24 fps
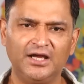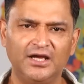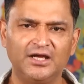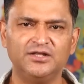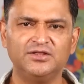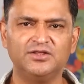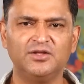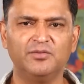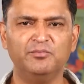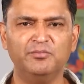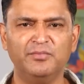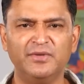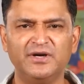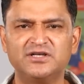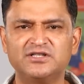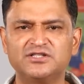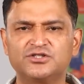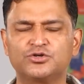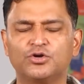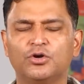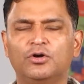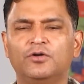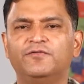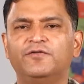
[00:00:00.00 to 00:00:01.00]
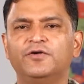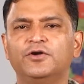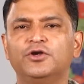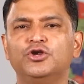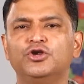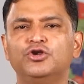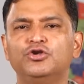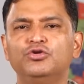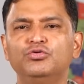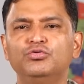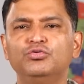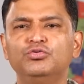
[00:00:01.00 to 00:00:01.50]
in the midst of a
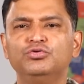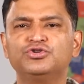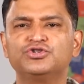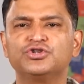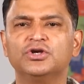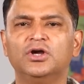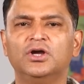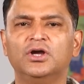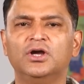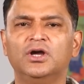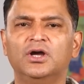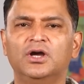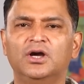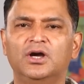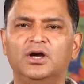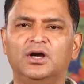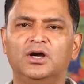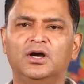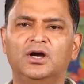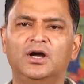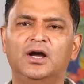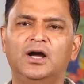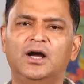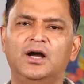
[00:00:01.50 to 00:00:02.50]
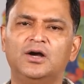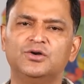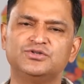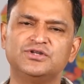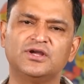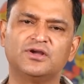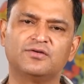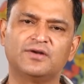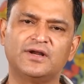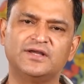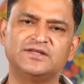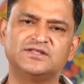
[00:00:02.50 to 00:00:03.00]
huge
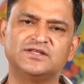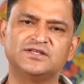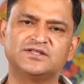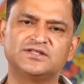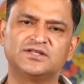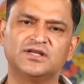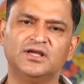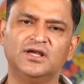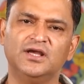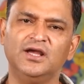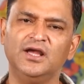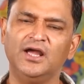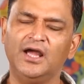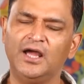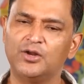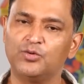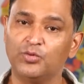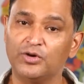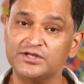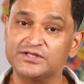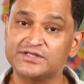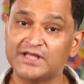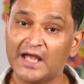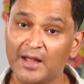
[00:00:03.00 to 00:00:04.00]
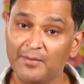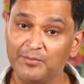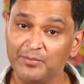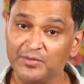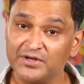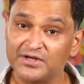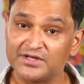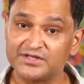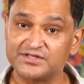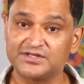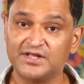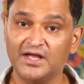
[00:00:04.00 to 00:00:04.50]
housing crisis. And what has
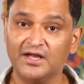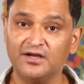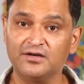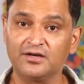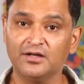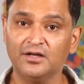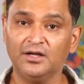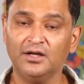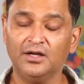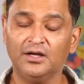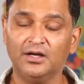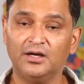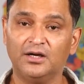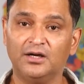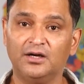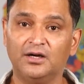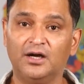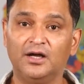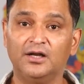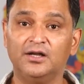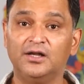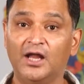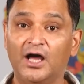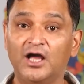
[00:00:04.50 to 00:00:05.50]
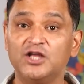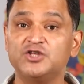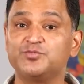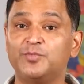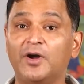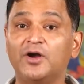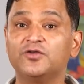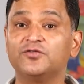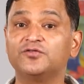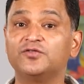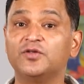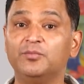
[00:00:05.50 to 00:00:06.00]
happened is that a large
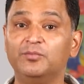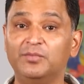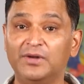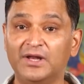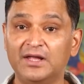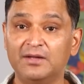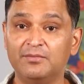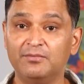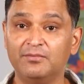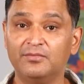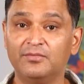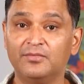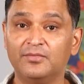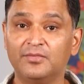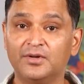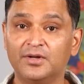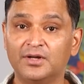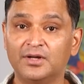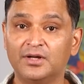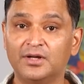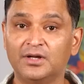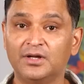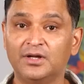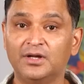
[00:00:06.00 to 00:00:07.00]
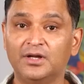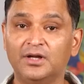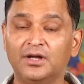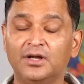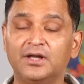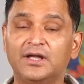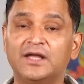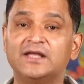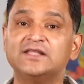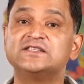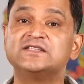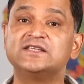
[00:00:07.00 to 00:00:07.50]
part of the blame
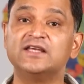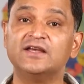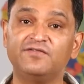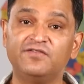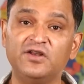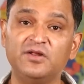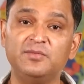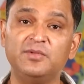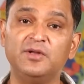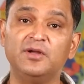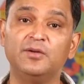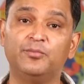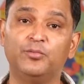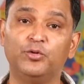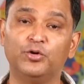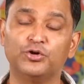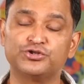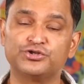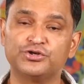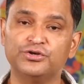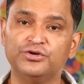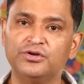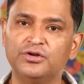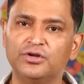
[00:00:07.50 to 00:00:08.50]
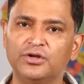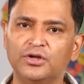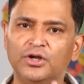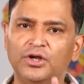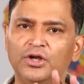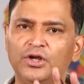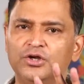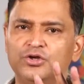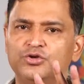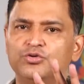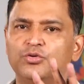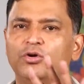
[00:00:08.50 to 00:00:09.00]
can safely be apportioned
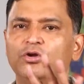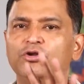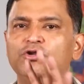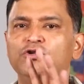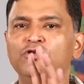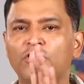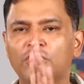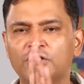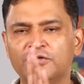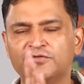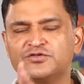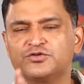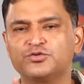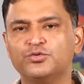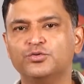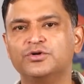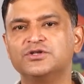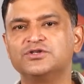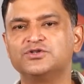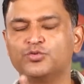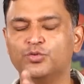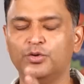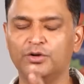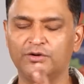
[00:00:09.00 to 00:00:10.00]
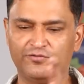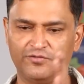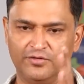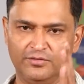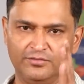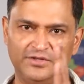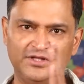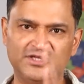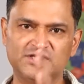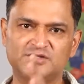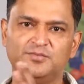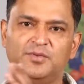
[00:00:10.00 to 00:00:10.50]
to a lot of students going
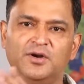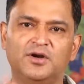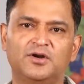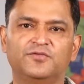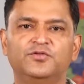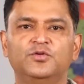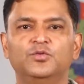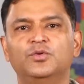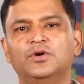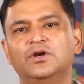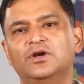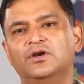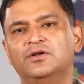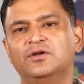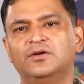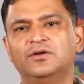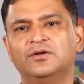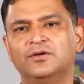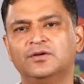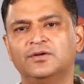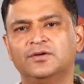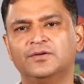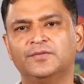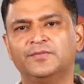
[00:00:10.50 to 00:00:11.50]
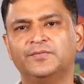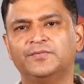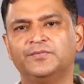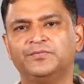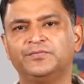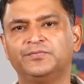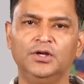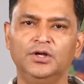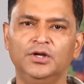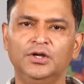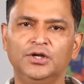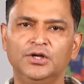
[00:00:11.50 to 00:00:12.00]
from this part of the world.
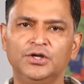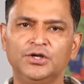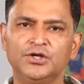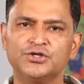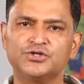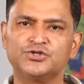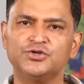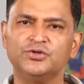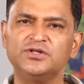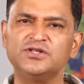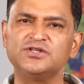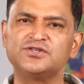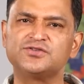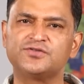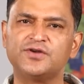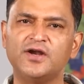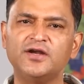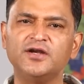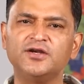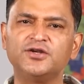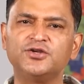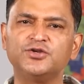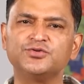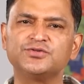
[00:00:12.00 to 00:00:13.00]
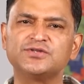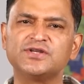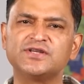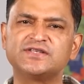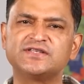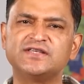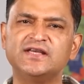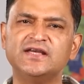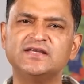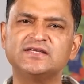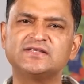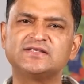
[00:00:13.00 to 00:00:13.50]
So this Reddit user
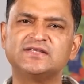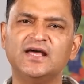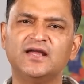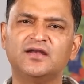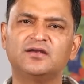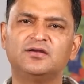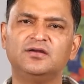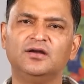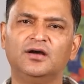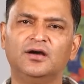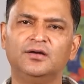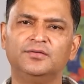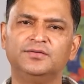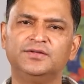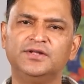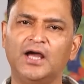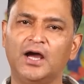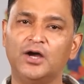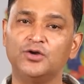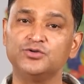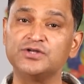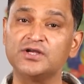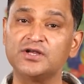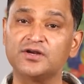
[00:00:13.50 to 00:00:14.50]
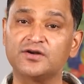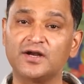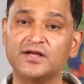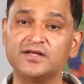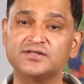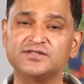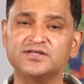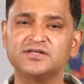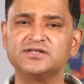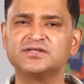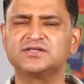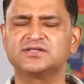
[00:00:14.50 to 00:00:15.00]
says that the housing
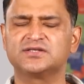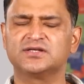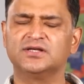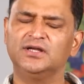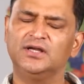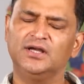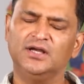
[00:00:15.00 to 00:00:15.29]
crisis